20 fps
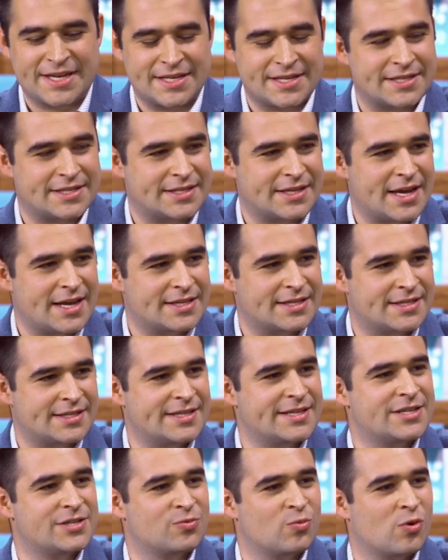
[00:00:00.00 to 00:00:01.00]
these
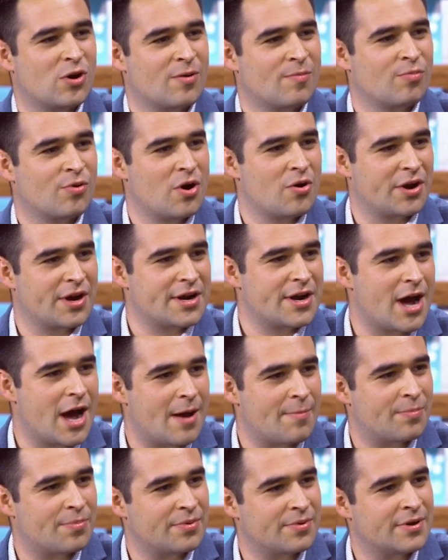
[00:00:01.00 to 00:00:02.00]
entities were broken
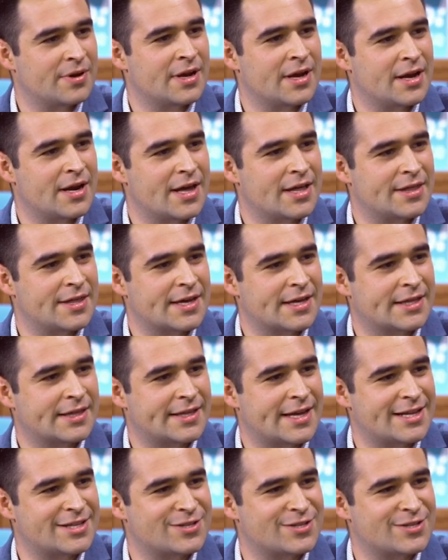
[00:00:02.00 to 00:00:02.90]
up? And I think that